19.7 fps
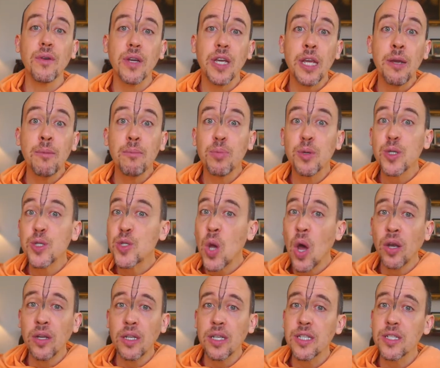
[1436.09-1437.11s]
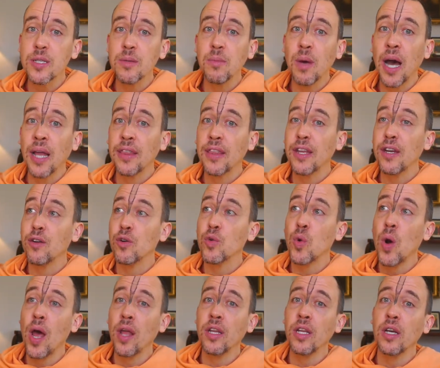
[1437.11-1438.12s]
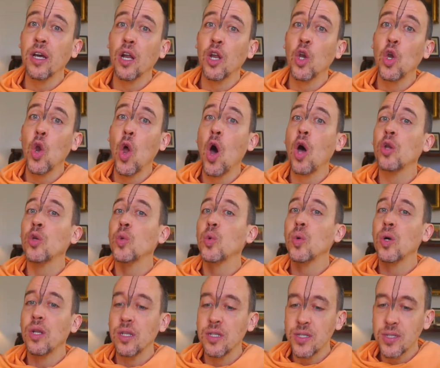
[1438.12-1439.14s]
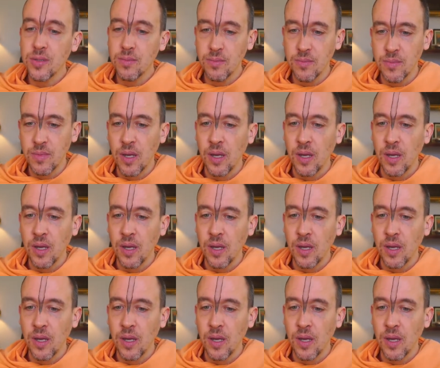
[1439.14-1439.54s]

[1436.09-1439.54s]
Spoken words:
impersonalism and their radical non-dualism.